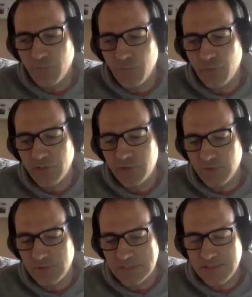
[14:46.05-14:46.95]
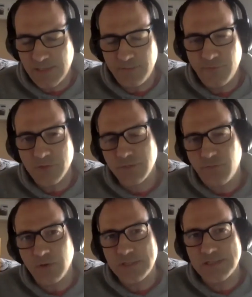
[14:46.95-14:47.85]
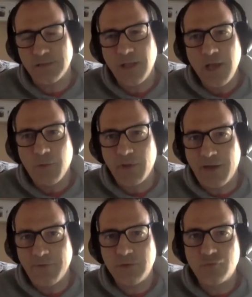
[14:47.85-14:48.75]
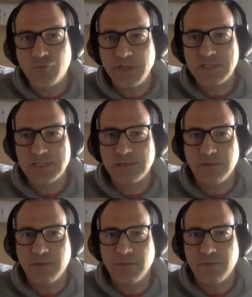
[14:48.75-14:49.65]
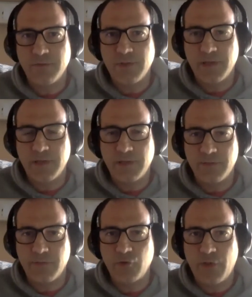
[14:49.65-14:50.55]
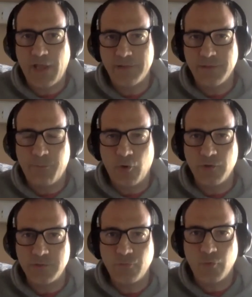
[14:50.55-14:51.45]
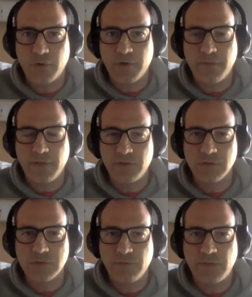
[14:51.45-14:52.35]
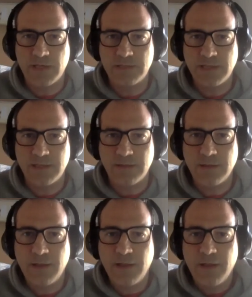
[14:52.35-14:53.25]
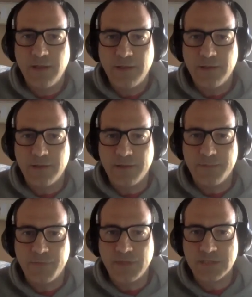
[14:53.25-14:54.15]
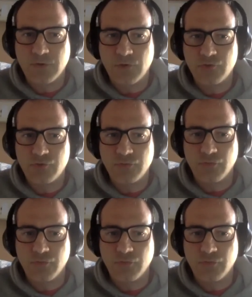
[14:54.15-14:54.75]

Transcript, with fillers: we need to understand first of all is that we haven't reached uh, in the UK the point where the use of data um, is going to